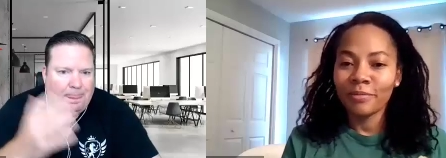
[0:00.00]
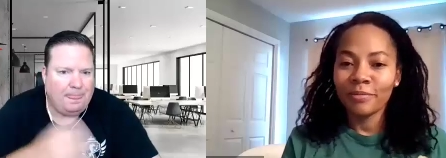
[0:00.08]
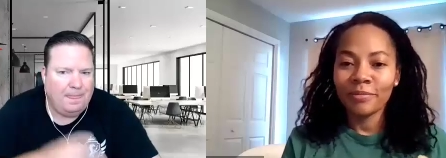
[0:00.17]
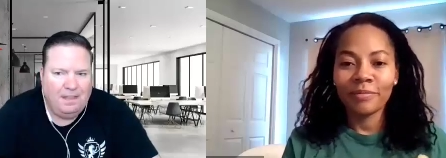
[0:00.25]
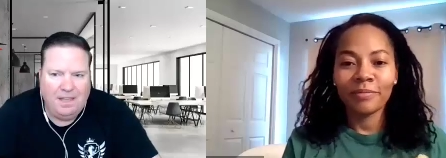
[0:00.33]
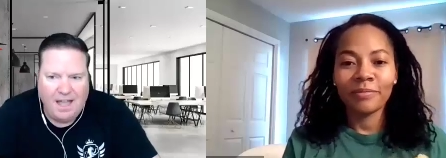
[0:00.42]

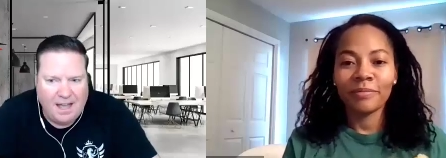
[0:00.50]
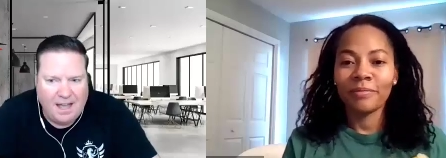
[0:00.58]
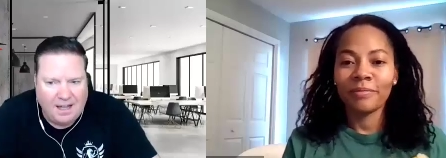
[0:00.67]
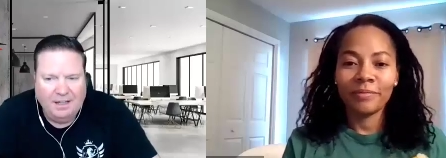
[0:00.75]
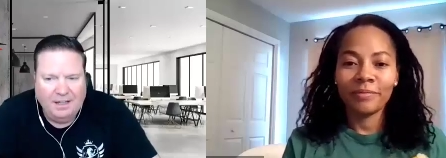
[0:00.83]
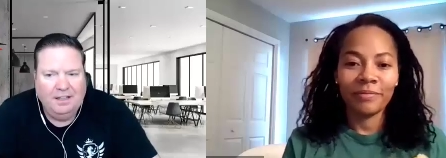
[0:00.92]
Speaker 1: Yeah
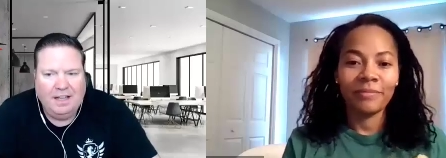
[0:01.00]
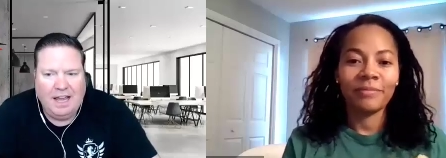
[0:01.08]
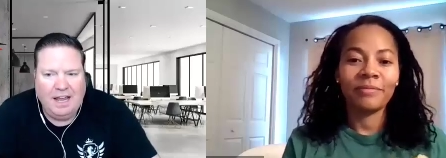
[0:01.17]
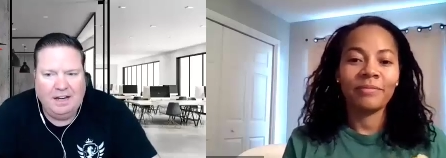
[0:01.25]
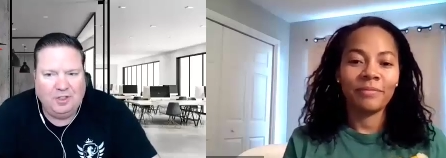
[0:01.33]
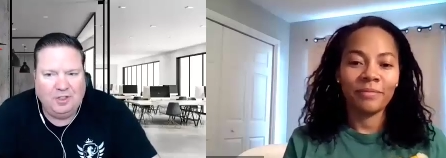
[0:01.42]

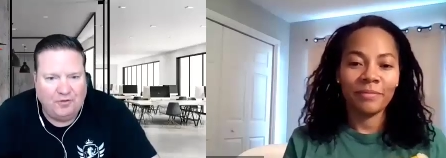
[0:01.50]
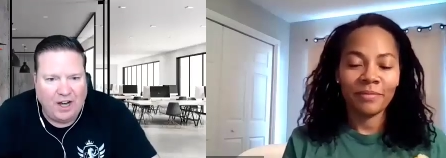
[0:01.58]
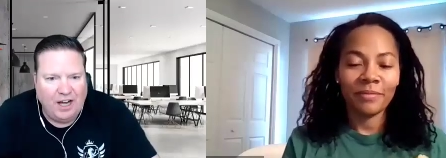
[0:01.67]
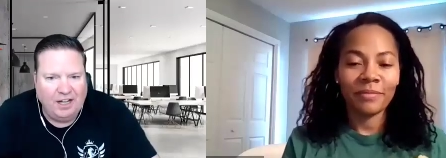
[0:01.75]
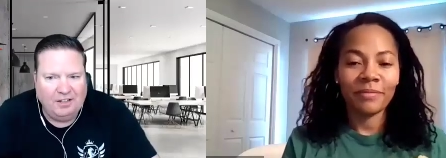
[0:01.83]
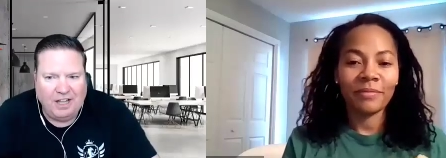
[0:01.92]
and it's
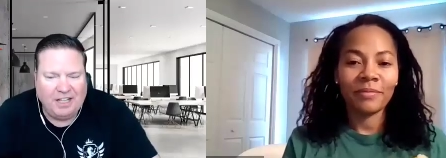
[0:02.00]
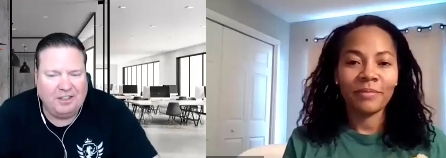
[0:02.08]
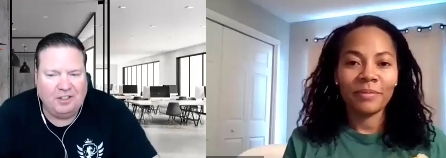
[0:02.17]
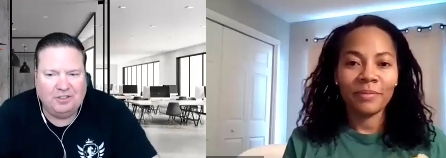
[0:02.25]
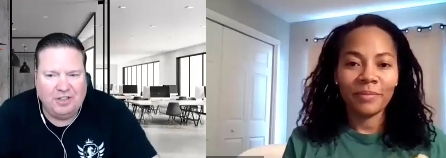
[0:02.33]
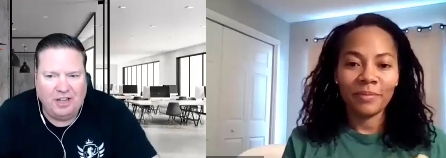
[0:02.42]
fun like
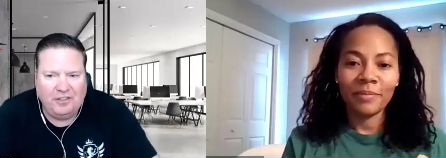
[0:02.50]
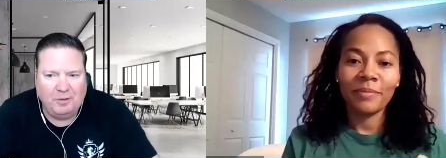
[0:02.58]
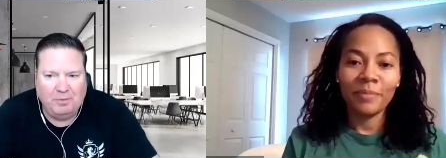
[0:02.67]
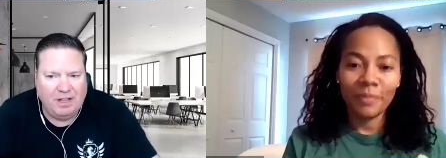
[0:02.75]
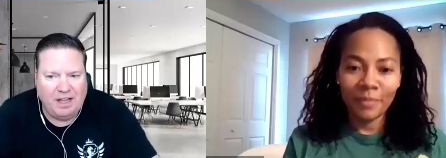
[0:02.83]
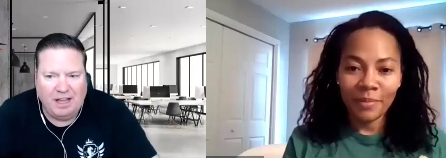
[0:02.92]
there's nothing
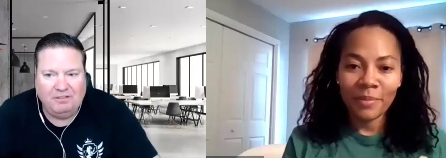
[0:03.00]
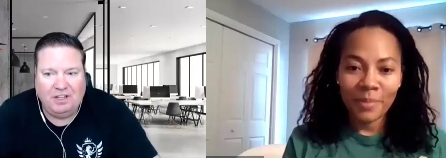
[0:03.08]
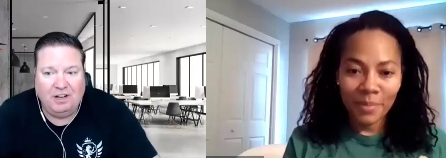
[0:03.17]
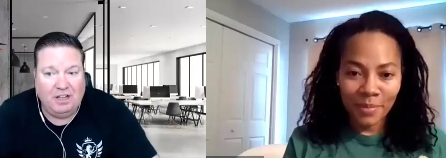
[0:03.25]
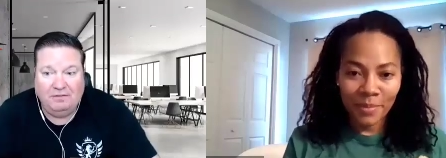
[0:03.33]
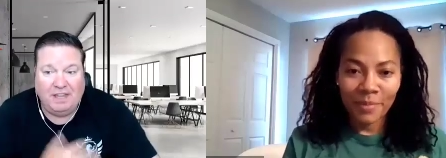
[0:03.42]
uh, there,
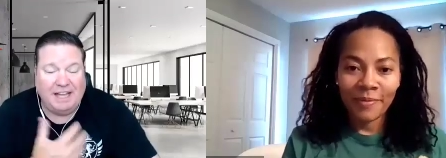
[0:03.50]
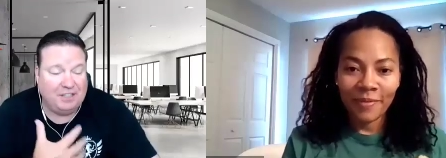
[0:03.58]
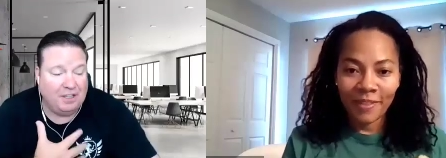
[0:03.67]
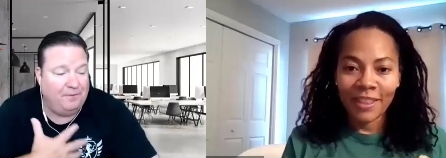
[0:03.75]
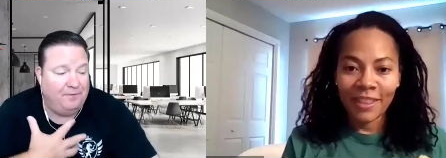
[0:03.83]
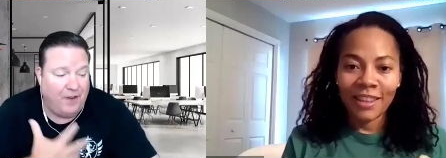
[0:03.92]
that's
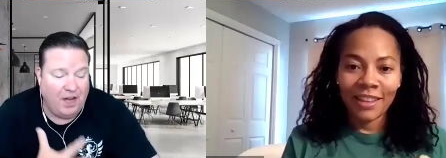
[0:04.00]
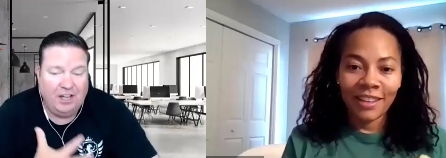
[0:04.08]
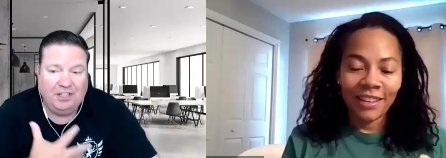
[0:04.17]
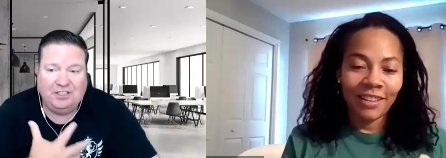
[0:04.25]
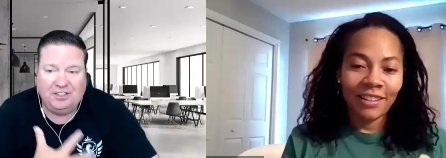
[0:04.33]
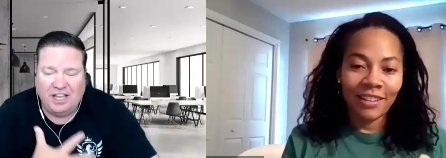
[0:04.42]
the
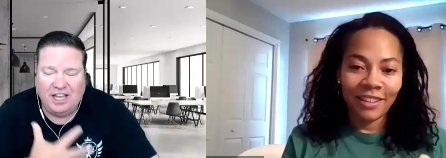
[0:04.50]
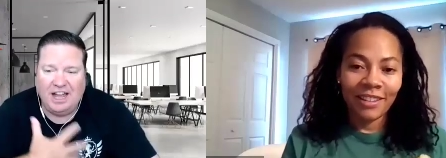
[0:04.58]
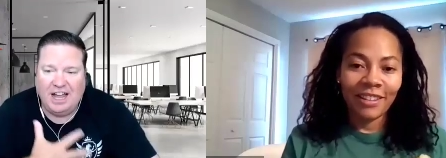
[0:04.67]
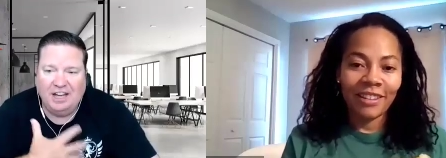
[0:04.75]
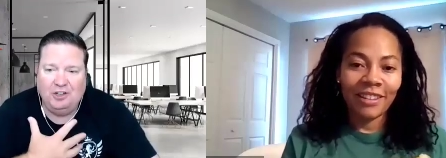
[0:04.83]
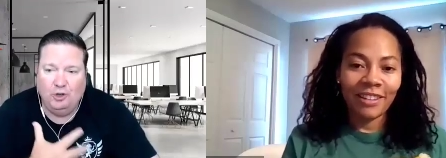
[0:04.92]
funnest thing
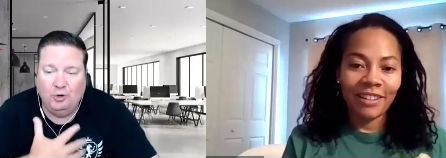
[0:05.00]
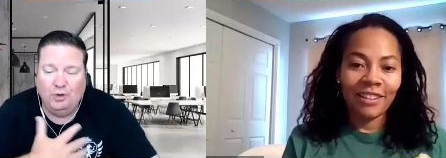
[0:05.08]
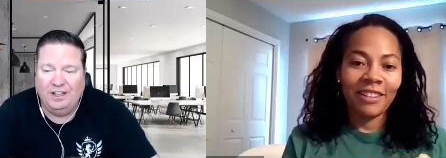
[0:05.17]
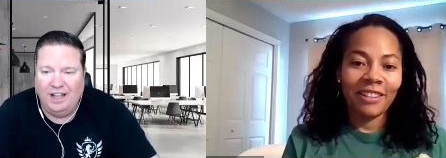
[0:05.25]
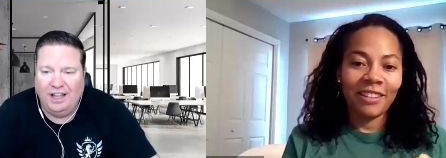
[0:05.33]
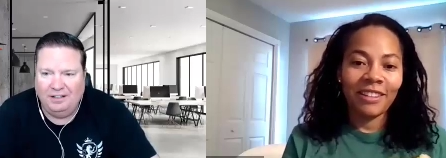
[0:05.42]
i do in
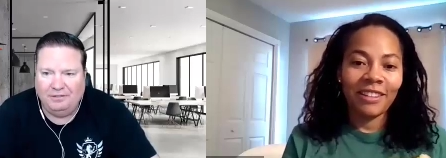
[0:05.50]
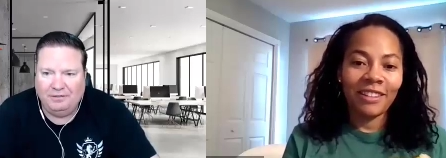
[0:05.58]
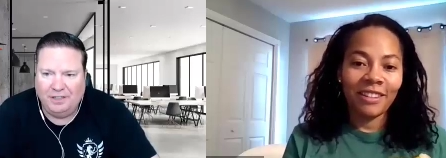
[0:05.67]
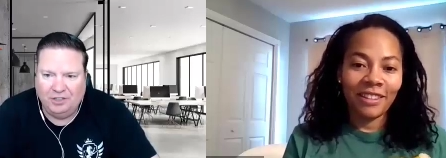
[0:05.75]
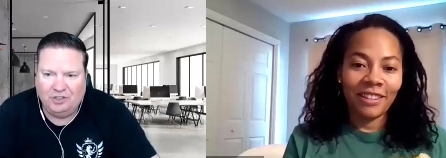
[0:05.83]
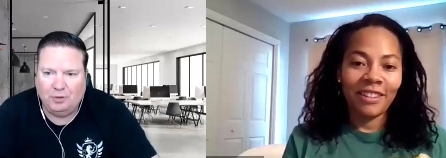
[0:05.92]
life
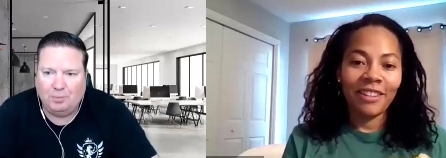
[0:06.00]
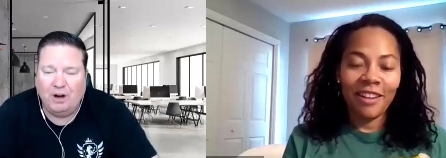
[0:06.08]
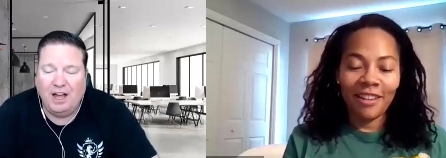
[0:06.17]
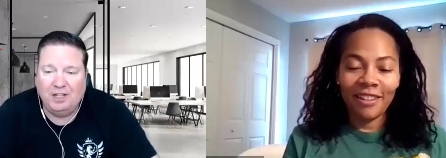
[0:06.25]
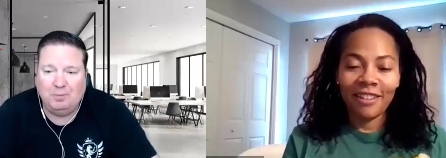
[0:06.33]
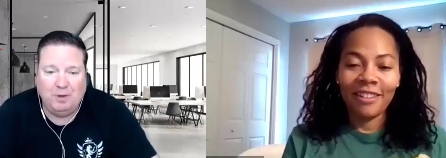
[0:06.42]
is
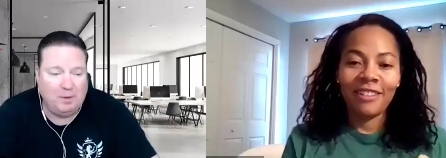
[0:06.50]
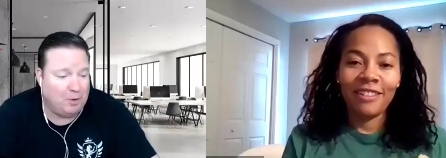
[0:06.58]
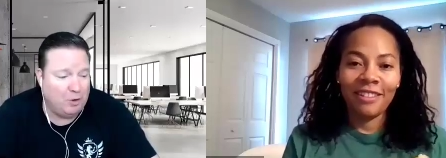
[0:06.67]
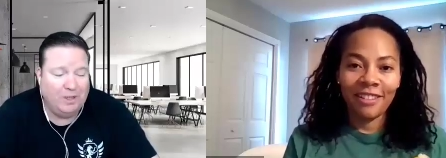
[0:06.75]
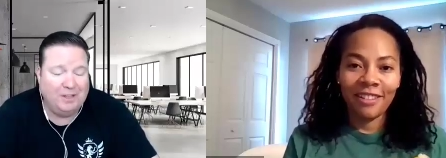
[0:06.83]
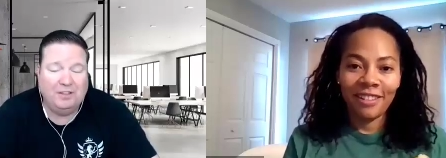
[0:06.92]
surprise
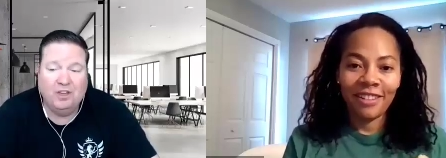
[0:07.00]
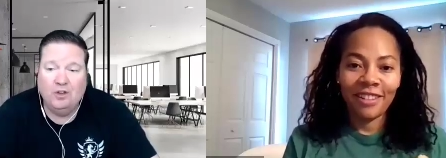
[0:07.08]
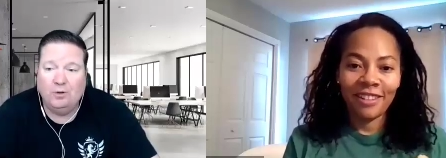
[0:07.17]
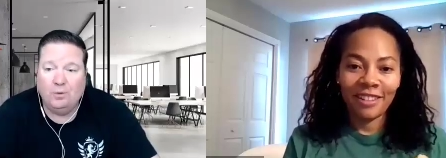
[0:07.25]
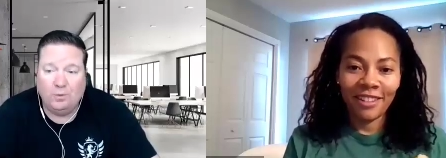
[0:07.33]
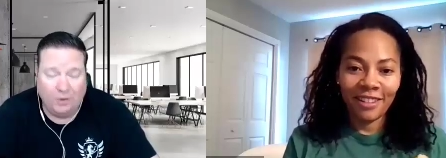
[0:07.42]
people with
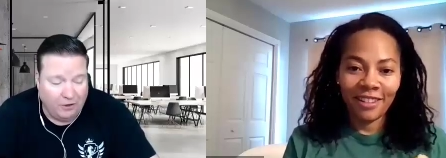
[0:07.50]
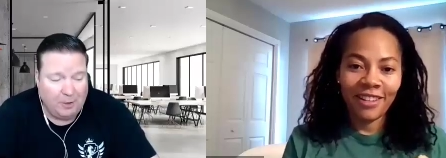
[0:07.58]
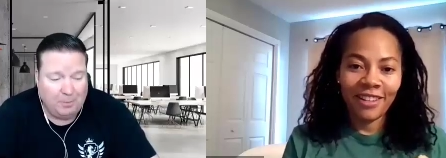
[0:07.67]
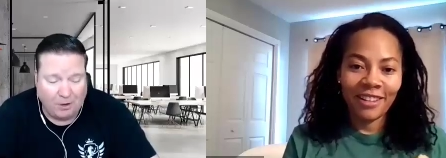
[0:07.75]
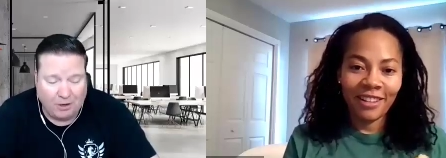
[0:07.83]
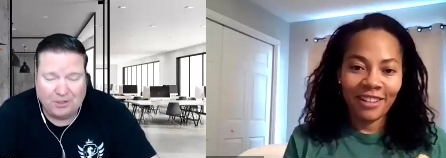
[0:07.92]
really
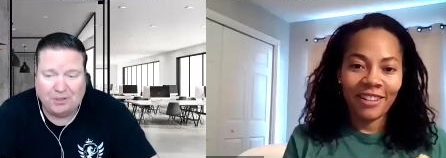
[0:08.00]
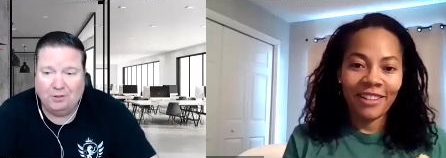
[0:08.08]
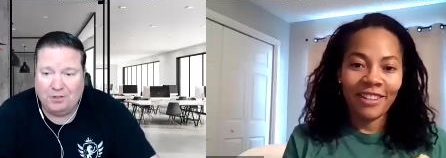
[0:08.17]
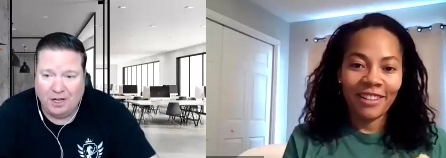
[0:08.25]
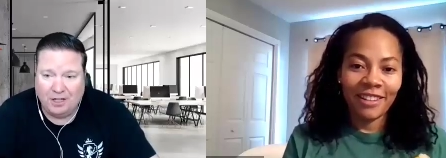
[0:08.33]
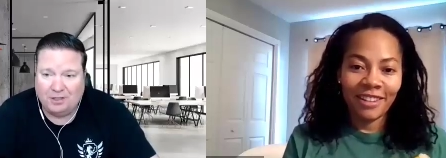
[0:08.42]
personal,
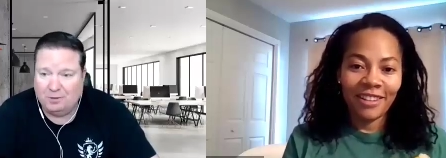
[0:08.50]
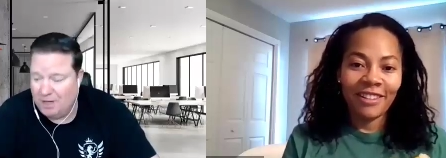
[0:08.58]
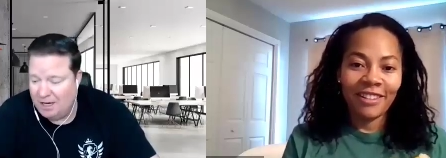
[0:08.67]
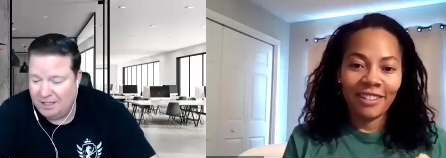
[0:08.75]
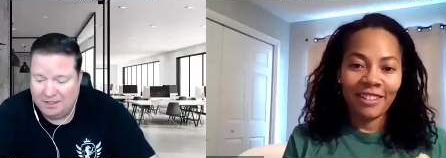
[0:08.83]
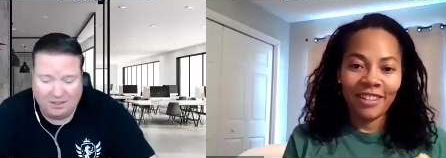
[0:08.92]

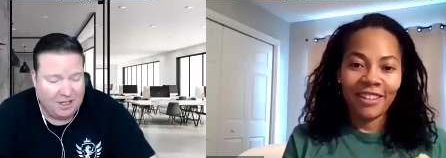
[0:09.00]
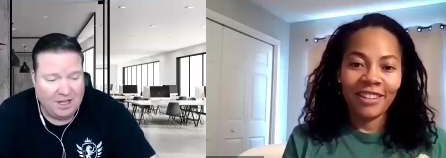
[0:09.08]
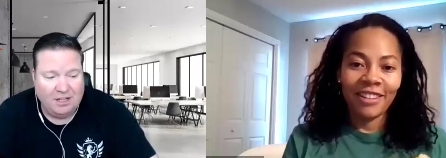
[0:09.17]
customized